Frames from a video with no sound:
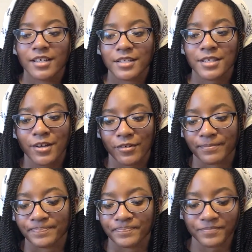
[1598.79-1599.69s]

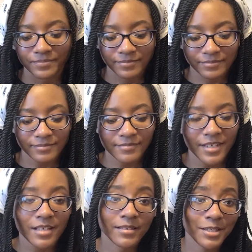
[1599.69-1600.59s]
So
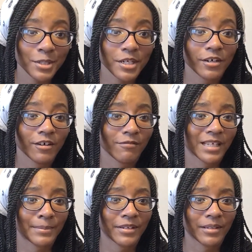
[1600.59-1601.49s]
this year,
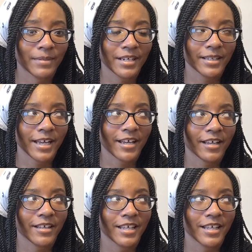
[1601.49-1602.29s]
hopefully, I'll be able to make that.